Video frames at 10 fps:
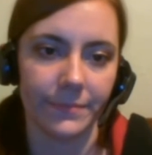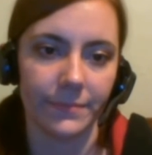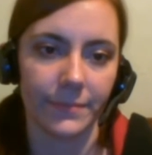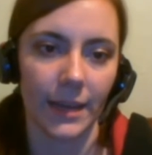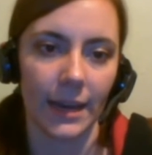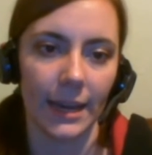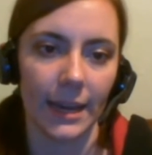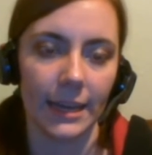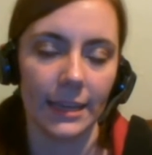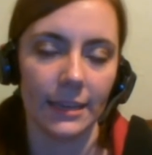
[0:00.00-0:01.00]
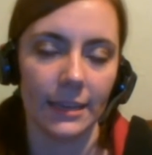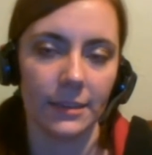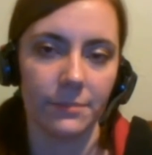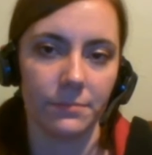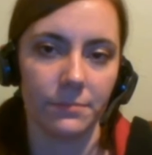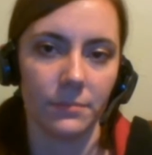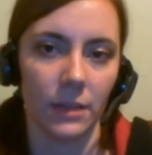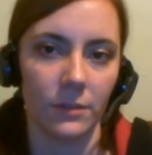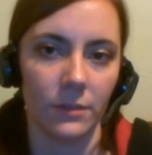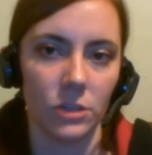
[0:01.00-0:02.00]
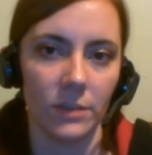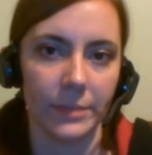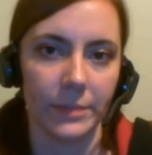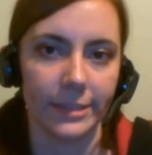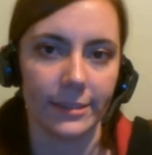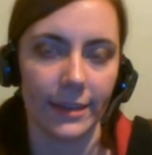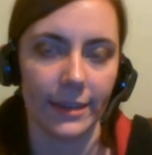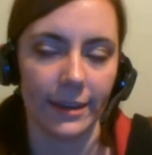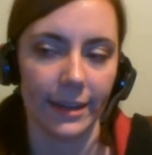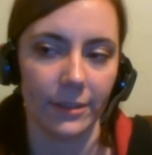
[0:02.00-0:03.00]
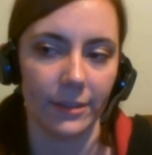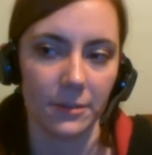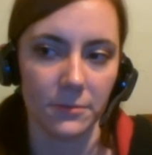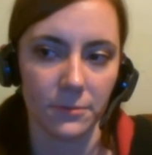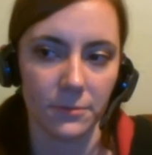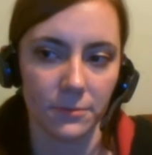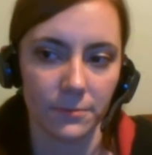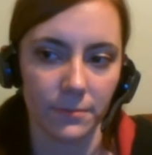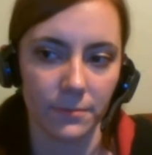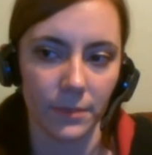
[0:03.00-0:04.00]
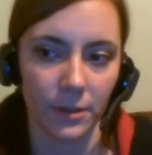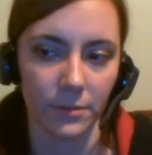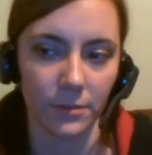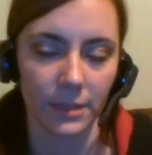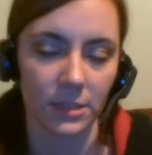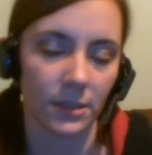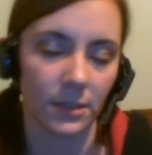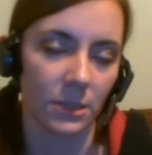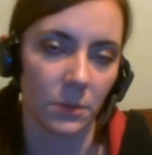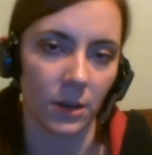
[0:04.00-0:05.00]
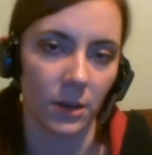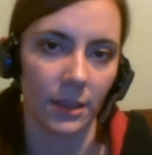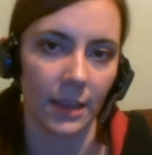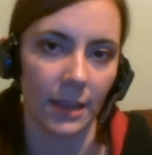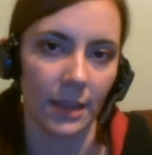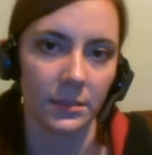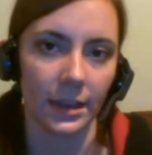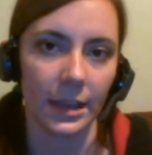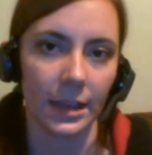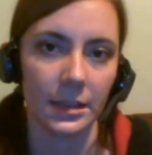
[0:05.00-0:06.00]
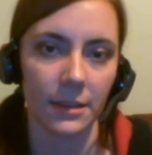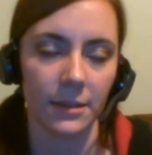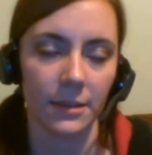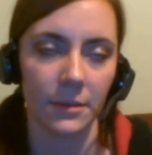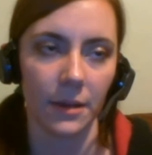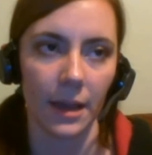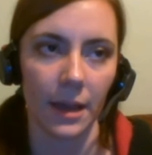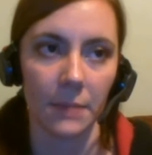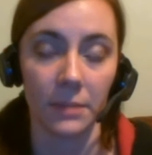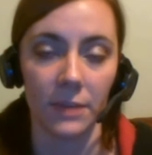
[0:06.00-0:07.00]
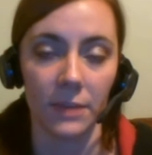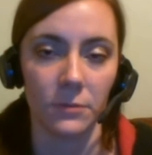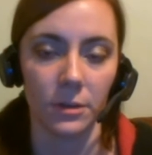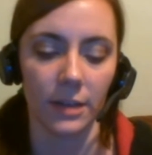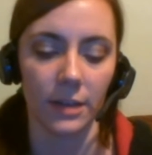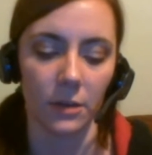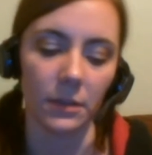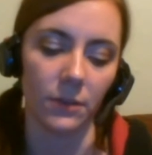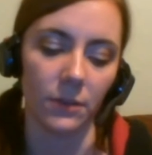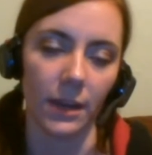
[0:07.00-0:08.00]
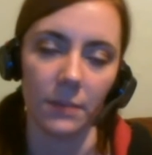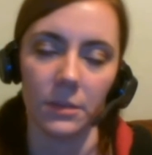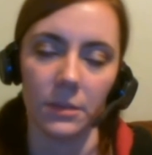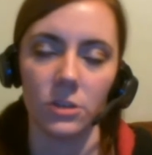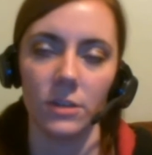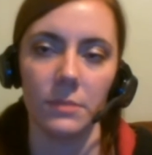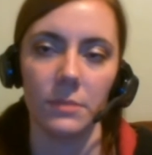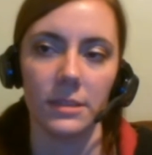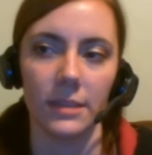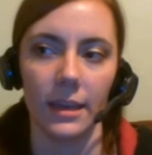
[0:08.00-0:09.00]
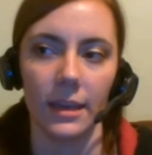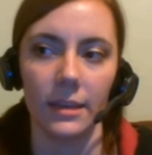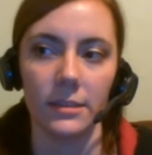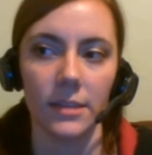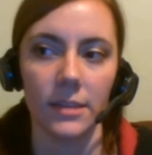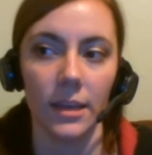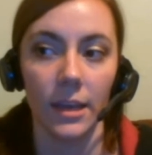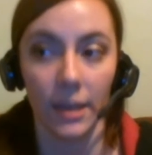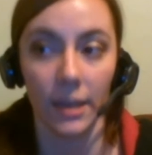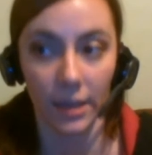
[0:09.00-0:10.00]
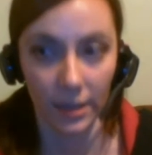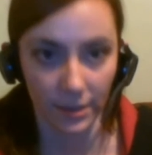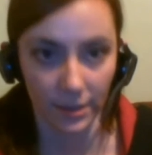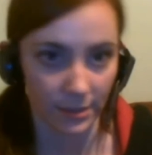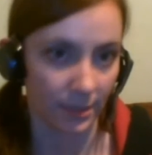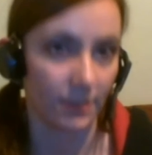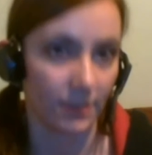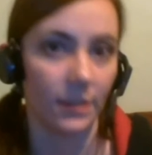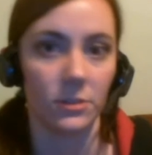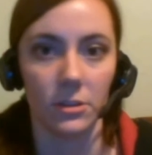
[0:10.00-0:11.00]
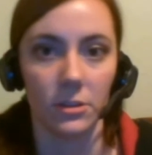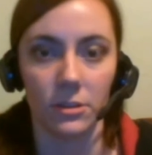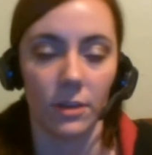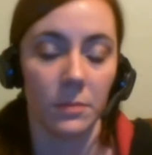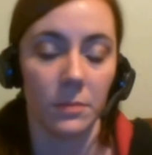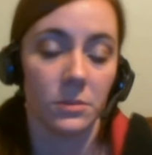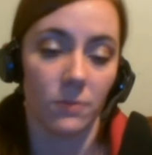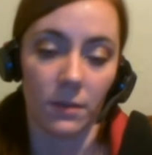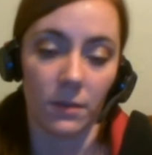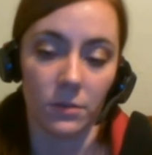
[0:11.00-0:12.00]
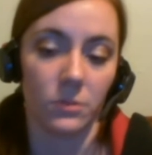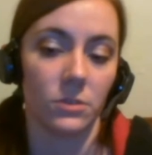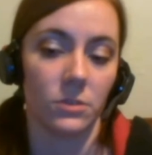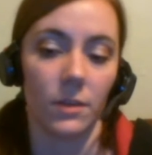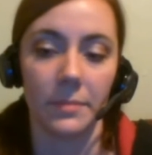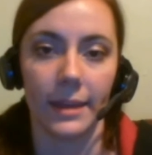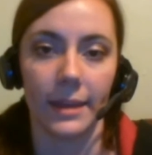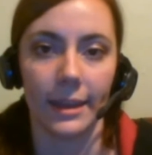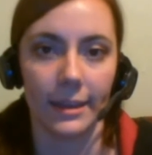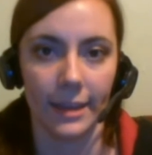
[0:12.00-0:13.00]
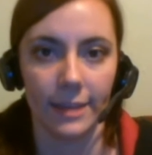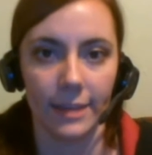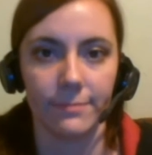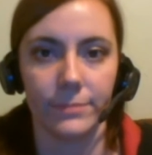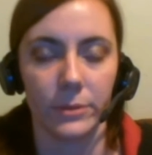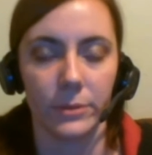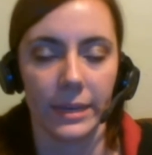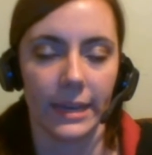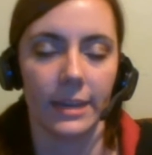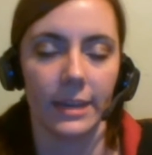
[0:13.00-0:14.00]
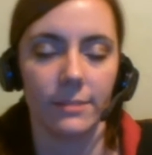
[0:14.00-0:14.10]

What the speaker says: I love achievements, and I love, you know, that's part of the game that I play for, not only rating but achievements and 60 exalted reps. Ravenholt's a rep that I can get, so I get it.